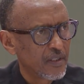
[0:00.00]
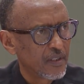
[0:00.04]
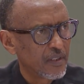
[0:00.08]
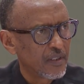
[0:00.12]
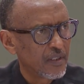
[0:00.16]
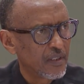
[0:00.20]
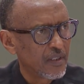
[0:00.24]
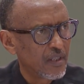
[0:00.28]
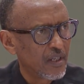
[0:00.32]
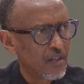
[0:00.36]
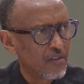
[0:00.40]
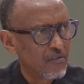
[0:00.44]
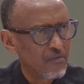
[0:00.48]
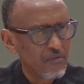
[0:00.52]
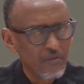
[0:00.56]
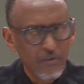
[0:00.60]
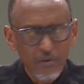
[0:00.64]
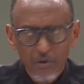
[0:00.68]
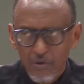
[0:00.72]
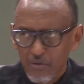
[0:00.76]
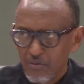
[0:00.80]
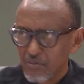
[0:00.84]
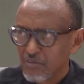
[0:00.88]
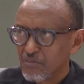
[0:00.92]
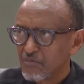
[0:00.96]
I have
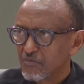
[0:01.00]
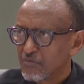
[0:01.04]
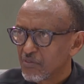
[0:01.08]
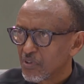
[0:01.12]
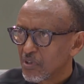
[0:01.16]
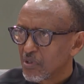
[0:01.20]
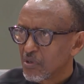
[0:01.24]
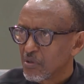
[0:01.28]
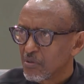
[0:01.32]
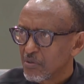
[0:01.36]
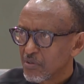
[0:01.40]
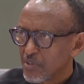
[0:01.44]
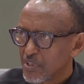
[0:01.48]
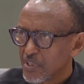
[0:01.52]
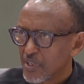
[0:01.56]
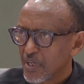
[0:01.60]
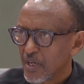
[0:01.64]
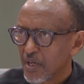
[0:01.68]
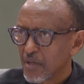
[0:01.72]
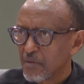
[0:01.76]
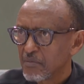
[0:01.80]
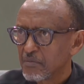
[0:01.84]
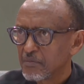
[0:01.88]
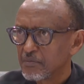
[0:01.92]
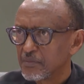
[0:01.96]
known for a long
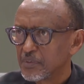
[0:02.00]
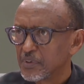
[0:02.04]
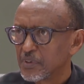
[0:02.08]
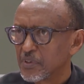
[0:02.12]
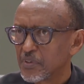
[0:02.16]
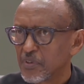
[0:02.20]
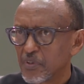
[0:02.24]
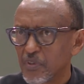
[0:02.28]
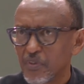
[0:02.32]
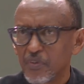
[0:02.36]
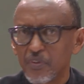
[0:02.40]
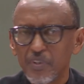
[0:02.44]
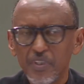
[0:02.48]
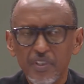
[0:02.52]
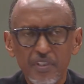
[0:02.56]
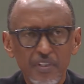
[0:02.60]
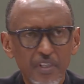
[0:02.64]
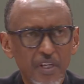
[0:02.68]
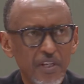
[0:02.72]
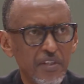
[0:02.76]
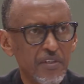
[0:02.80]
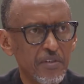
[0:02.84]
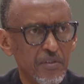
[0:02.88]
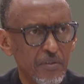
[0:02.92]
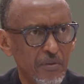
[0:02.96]
time, not only
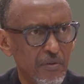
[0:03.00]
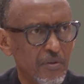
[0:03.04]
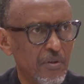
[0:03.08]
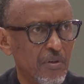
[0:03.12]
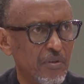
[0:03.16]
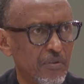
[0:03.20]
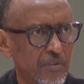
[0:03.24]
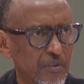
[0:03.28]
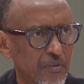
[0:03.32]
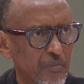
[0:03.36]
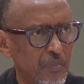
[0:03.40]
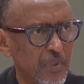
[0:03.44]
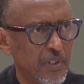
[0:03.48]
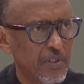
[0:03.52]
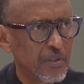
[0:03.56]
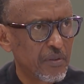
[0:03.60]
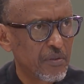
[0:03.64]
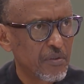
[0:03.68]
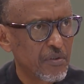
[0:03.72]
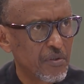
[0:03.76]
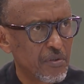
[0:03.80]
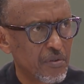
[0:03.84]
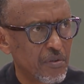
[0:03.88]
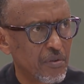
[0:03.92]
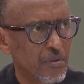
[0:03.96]
just known, but
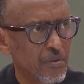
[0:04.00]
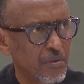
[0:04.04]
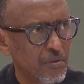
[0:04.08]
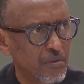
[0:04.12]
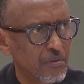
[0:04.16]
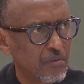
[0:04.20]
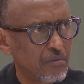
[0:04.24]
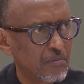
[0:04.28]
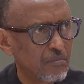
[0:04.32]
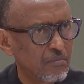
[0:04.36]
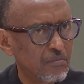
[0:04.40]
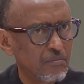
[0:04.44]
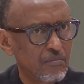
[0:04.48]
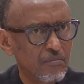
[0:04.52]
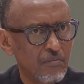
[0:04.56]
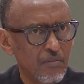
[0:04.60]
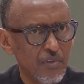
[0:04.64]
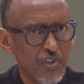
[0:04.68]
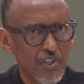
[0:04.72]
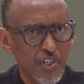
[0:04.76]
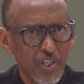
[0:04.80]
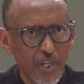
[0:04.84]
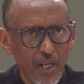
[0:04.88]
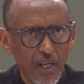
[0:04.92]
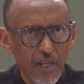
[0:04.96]
also
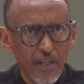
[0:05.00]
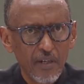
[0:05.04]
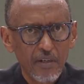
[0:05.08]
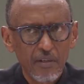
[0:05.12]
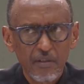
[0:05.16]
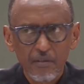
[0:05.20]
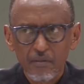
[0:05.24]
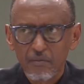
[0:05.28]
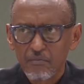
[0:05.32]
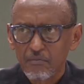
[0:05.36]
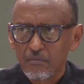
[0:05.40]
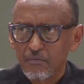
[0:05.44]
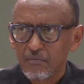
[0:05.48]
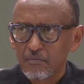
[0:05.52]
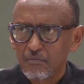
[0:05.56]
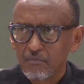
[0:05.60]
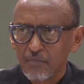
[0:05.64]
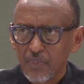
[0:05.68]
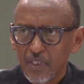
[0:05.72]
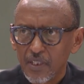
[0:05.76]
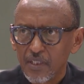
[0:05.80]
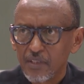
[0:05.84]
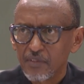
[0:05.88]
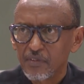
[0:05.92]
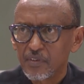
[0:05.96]
shared
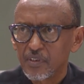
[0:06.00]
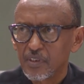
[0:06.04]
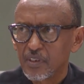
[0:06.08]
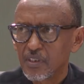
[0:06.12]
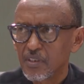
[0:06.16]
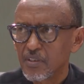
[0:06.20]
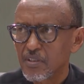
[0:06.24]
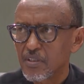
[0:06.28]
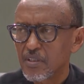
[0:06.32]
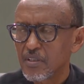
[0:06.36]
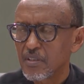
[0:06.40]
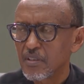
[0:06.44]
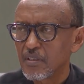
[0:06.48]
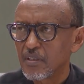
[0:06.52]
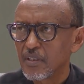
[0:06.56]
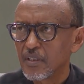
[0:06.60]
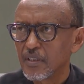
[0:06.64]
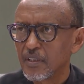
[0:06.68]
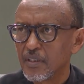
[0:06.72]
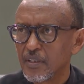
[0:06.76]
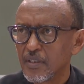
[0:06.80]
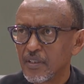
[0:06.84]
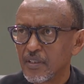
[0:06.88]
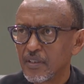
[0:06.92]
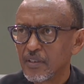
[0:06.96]
many things,
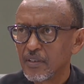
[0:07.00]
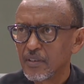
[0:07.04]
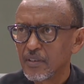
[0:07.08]
and